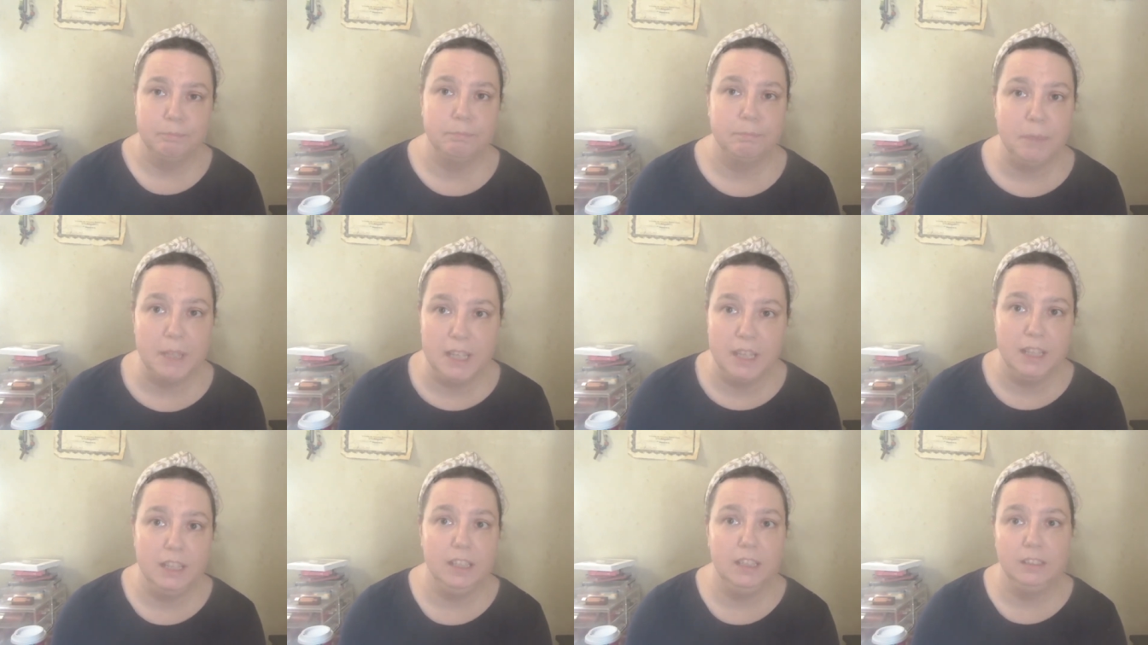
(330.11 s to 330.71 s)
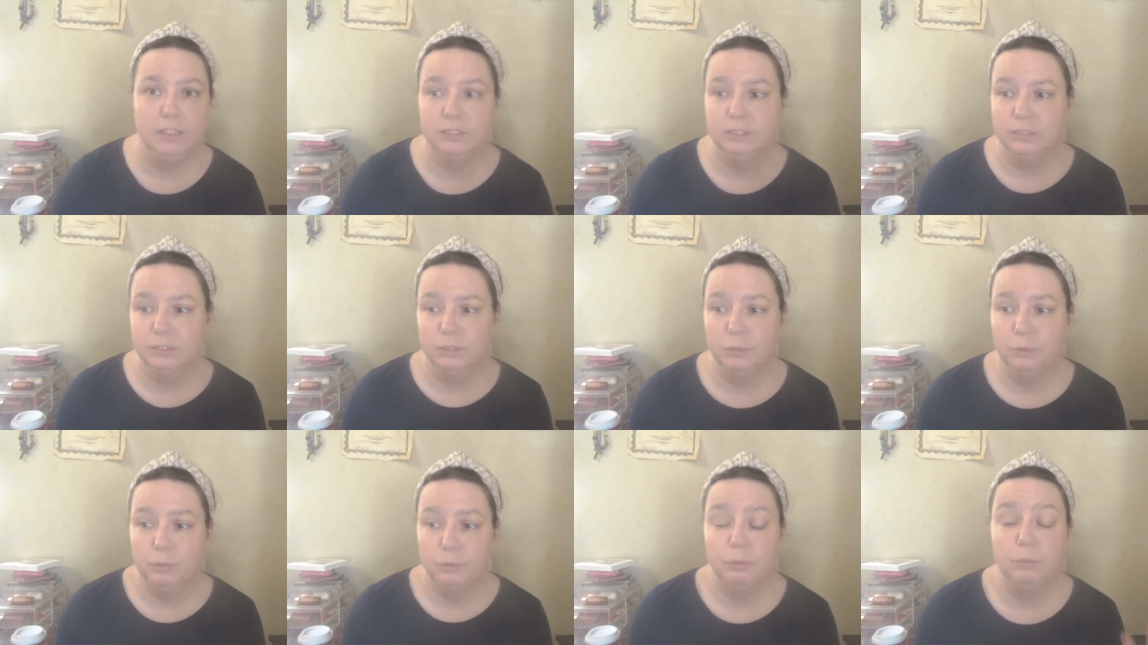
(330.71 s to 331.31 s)
be
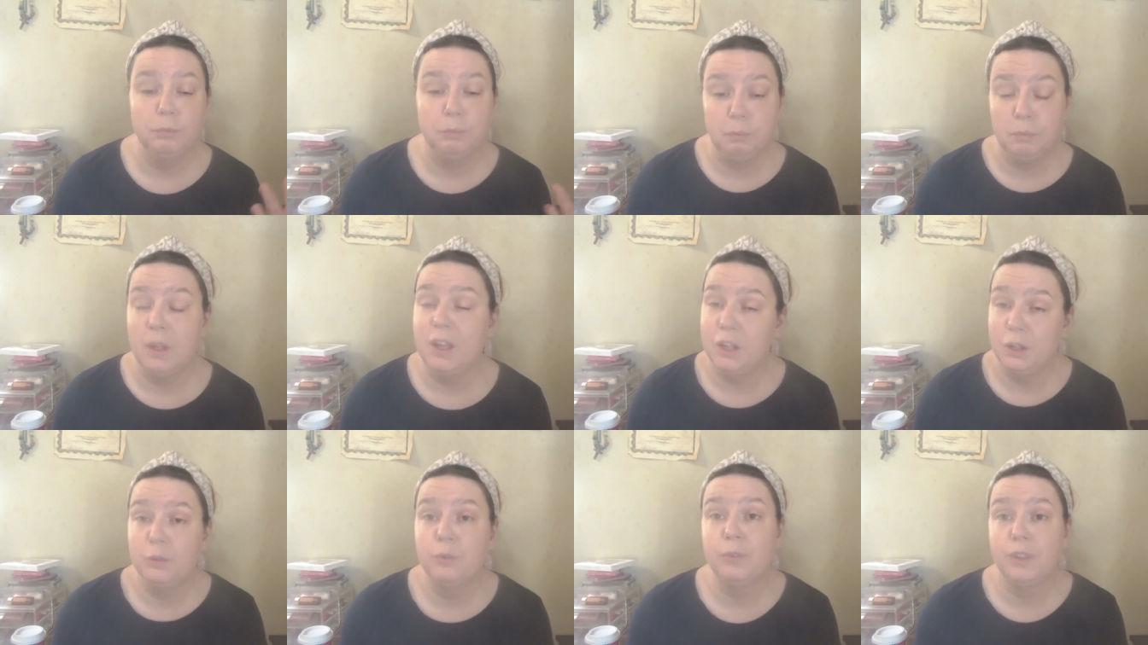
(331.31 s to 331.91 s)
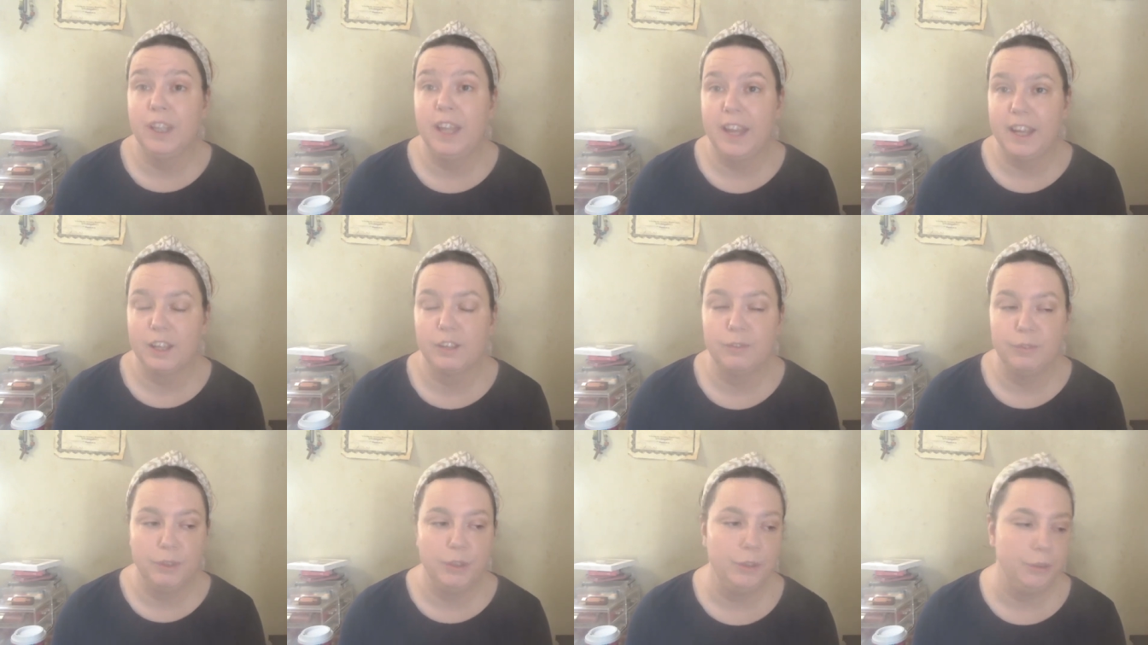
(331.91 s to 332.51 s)
and relax
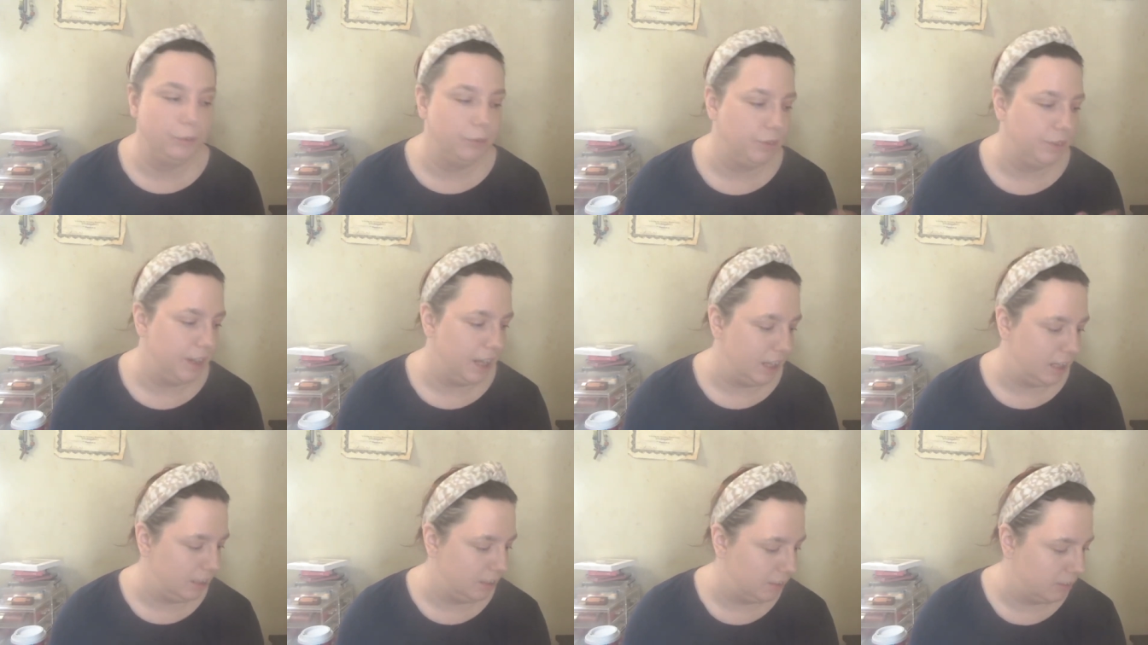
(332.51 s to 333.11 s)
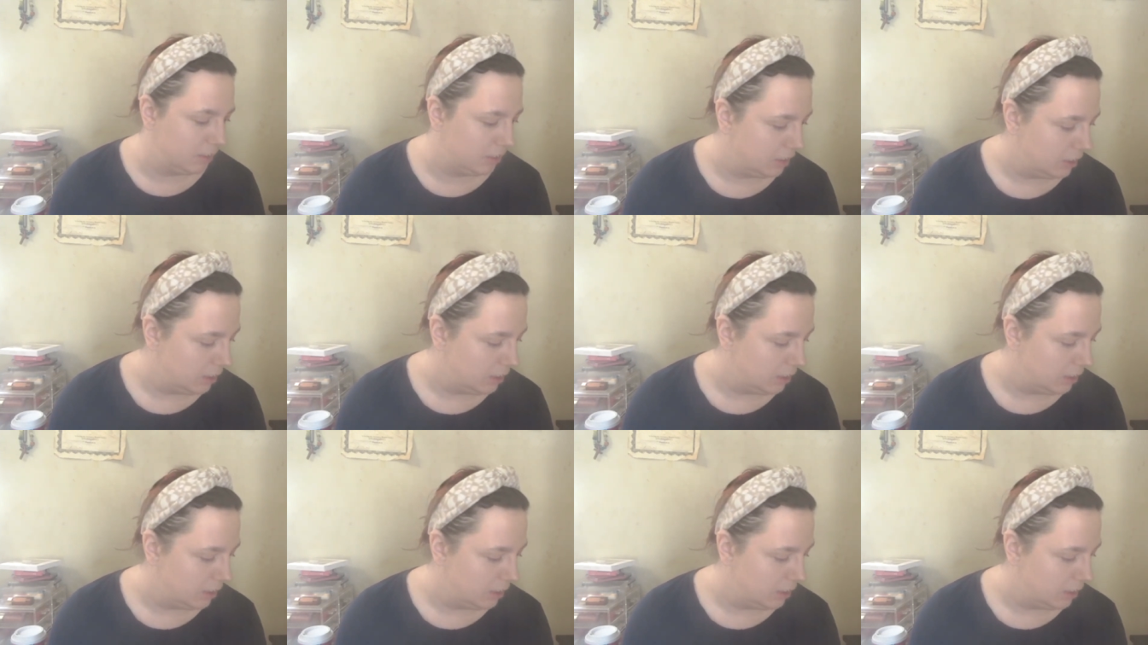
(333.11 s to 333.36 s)
for those days.